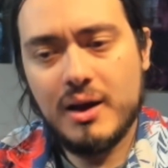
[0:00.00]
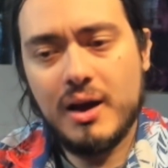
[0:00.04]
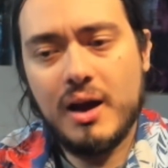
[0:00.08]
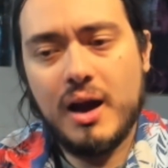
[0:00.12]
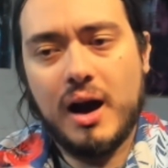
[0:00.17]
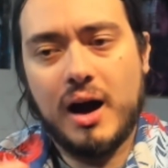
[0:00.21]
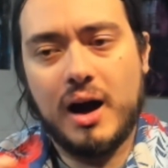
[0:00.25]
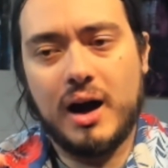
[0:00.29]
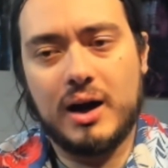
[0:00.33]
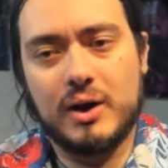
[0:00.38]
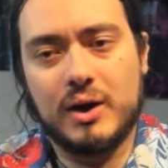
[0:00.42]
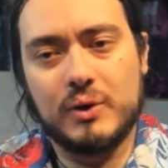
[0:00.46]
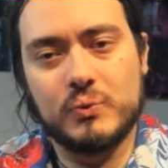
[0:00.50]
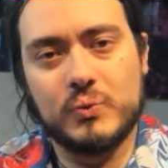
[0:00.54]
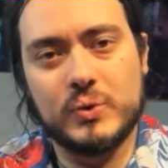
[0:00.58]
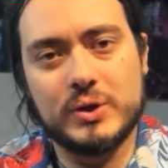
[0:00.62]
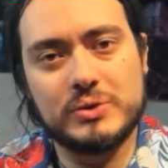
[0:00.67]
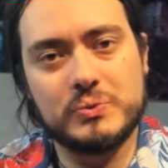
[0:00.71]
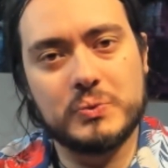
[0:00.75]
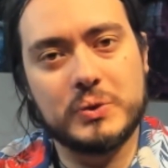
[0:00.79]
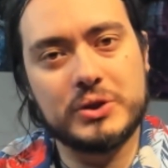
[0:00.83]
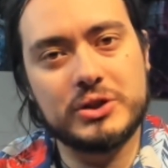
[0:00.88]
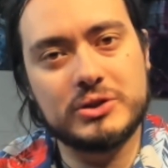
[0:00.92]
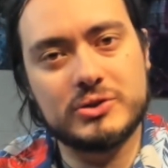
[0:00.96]

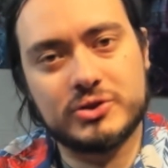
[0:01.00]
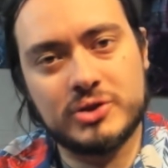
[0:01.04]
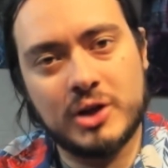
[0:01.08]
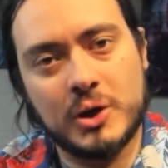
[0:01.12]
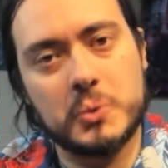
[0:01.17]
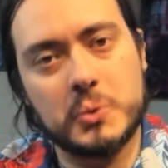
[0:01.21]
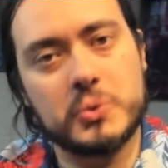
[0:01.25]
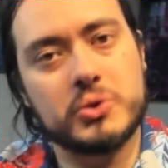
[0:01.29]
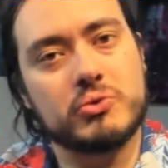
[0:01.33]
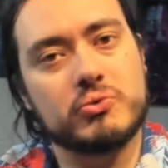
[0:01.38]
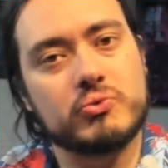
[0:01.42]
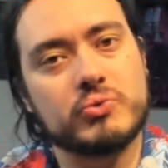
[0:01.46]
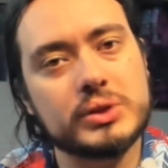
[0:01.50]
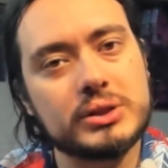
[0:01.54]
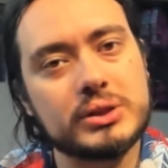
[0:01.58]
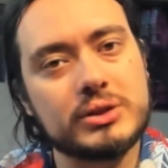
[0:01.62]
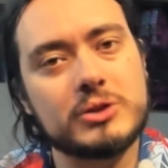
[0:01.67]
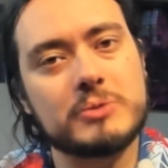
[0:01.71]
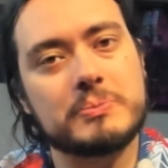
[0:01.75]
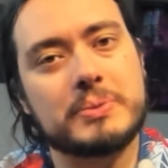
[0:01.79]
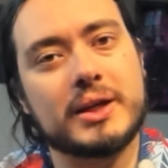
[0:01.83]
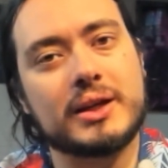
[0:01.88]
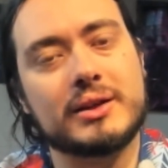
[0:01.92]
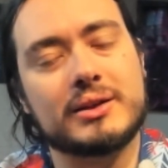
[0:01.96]
When you start with a really
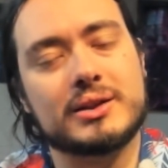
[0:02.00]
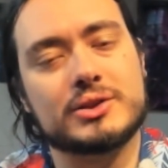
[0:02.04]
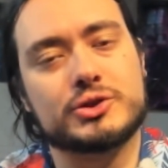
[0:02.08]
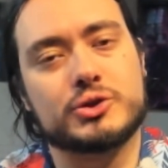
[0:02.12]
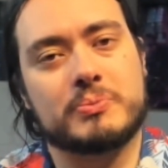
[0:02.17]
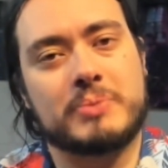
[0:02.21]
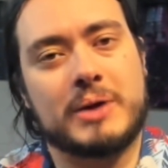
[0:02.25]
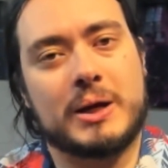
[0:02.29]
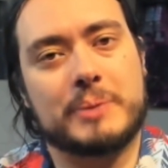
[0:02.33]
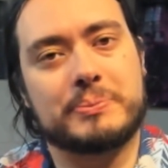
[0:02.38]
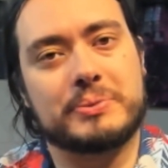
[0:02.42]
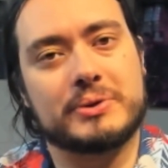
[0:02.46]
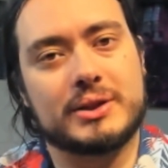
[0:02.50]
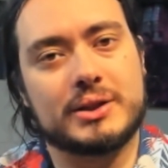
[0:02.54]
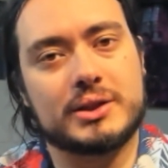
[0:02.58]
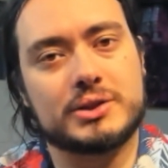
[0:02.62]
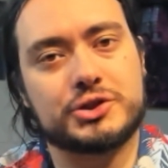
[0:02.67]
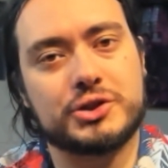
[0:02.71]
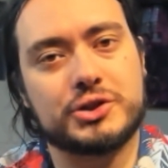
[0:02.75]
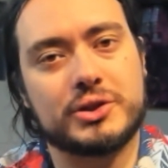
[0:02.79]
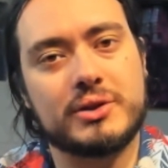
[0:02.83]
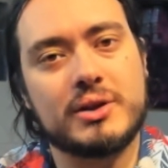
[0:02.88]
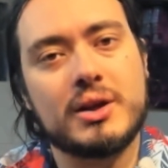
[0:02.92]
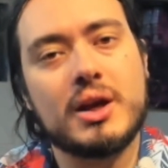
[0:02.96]
big initial
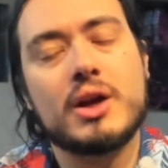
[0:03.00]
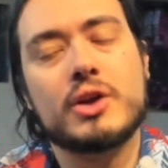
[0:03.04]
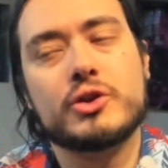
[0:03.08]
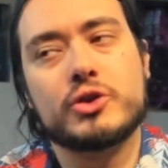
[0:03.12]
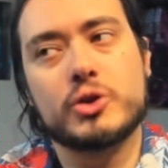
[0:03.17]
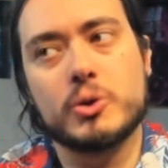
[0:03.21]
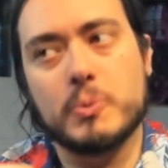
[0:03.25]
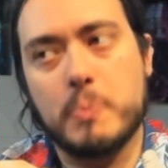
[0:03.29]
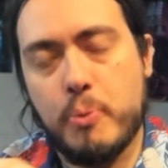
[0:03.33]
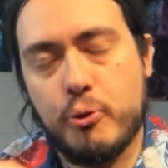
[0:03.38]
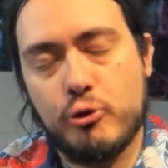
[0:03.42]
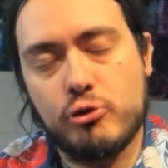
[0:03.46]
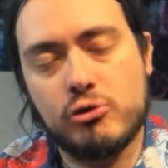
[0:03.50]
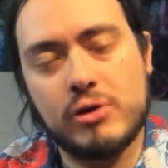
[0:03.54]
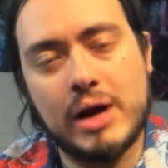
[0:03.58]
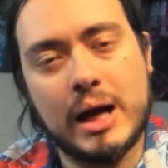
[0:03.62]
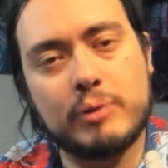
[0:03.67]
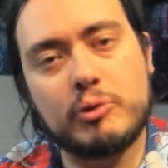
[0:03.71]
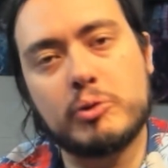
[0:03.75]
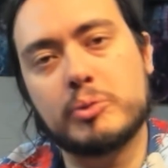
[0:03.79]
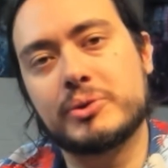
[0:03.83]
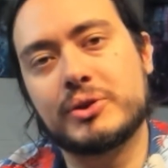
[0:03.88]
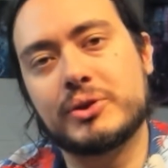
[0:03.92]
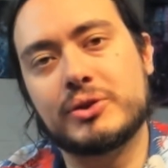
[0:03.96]
population, you're
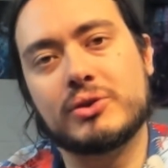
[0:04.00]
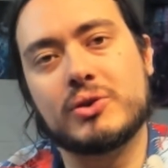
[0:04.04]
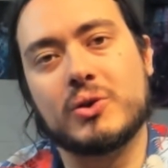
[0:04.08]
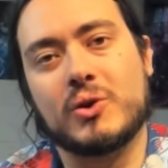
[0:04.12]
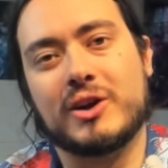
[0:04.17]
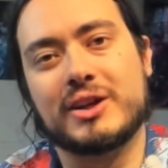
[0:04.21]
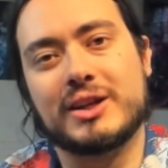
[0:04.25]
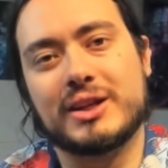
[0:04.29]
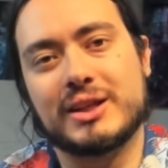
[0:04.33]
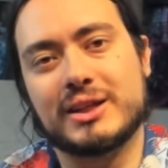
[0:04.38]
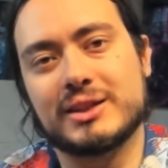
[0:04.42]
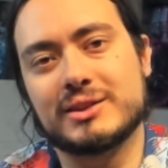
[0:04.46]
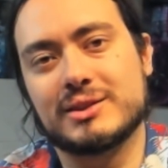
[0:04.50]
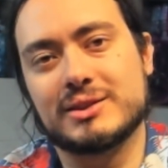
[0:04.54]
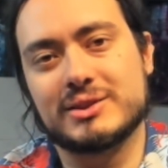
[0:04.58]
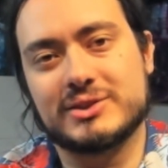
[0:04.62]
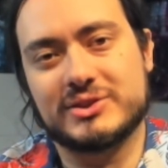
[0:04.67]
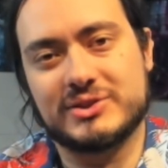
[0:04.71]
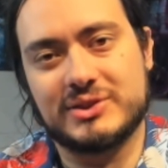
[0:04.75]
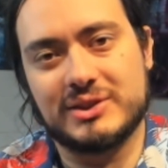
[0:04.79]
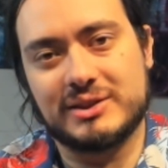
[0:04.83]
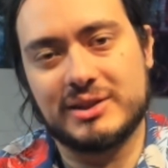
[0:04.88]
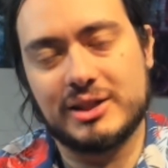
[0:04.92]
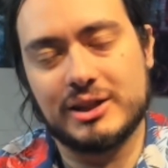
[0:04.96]
probably going to get the
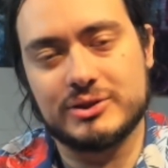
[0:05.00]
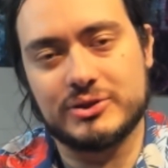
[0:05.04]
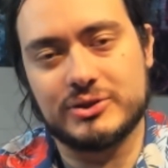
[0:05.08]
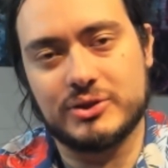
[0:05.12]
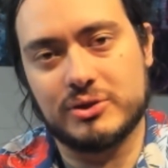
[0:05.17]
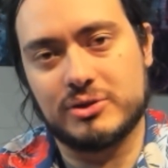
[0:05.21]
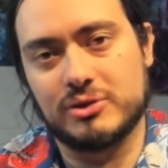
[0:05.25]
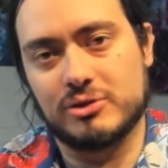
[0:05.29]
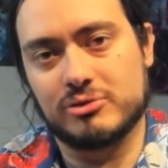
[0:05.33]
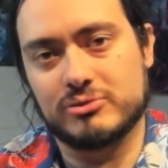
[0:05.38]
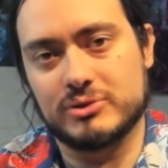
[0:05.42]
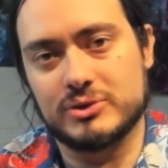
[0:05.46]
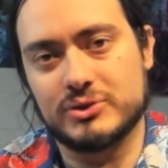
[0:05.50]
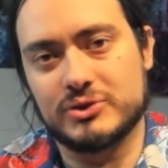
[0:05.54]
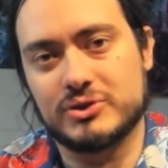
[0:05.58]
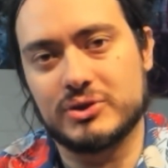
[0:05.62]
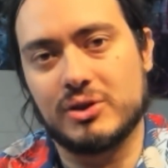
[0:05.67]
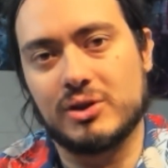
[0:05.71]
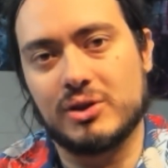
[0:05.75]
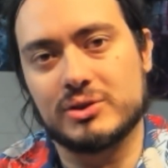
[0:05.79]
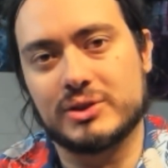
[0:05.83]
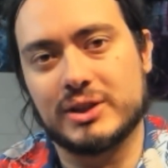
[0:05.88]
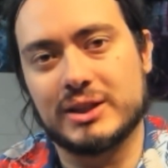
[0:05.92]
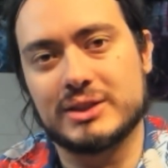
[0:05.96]
statistical
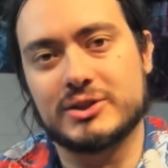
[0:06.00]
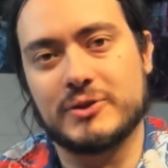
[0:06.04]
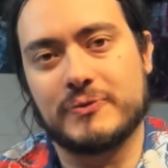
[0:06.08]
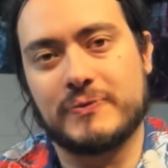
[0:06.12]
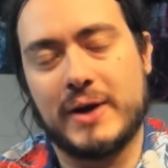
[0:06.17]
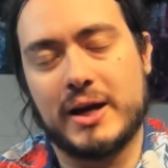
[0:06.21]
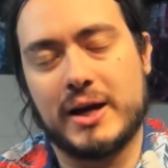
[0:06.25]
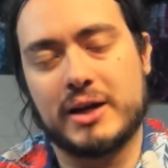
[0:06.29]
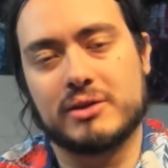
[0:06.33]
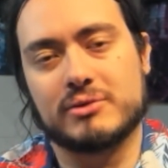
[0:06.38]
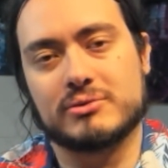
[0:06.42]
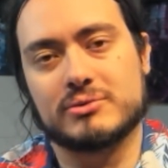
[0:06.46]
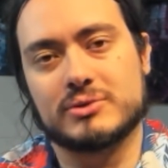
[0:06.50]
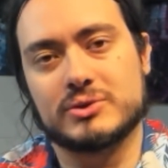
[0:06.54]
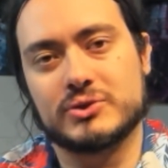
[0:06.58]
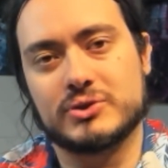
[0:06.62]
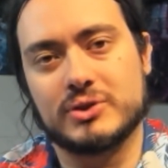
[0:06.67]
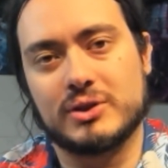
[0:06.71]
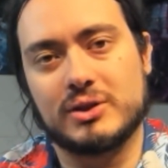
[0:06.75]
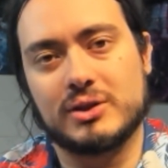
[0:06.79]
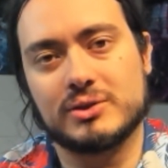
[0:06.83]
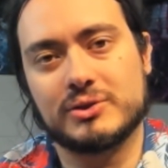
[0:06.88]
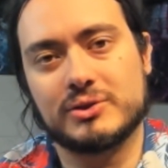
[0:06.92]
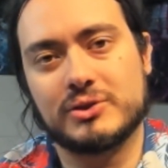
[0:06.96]
result as the final
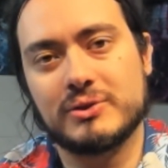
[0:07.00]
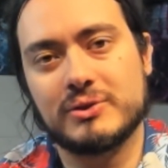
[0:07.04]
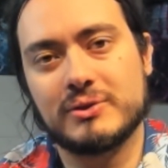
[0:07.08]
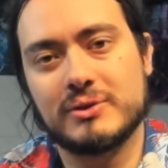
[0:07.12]
result.